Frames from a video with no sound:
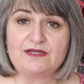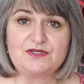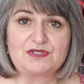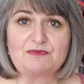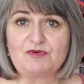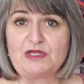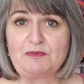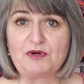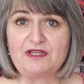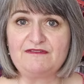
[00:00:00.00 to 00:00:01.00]
I took some really
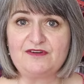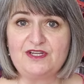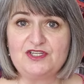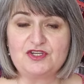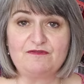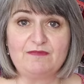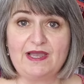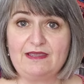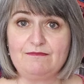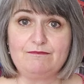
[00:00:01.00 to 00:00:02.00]
pretty footage of
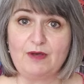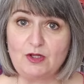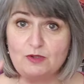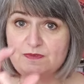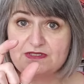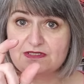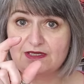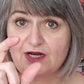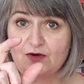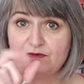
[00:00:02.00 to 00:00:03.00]
my bulbs,
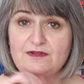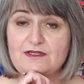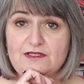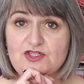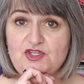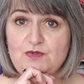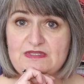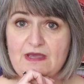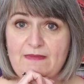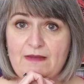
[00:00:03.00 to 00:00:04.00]
you know, the little
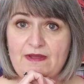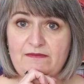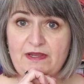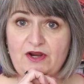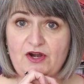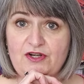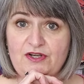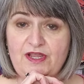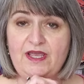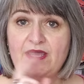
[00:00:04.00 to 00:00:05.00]
shoots coming up out of my
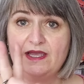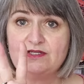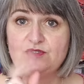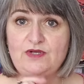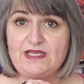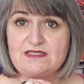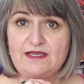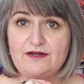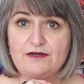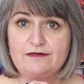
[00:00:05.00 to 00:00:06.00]
garden. And two days
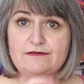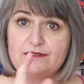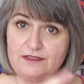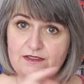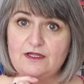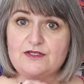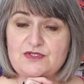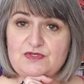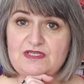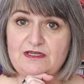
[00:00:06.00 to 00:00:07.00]
later, you'll
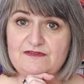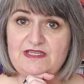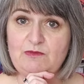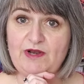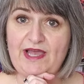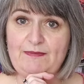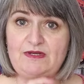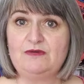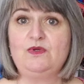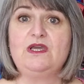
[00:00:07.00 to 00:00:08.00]
also have seen what
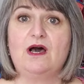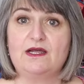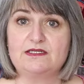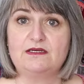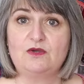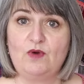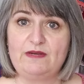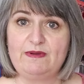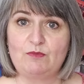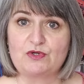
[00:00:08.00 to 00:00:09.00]
happened. We got quite
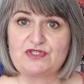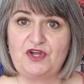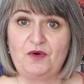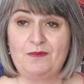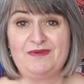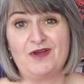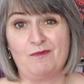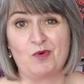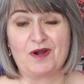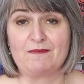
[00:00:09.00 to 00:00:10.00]
a bit more snow and we've
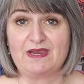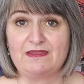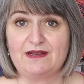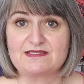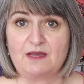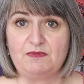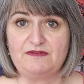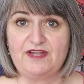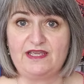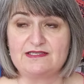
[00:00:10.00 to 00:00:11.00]
got more coming in the next couple
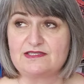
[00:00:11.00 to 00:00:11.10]
of days.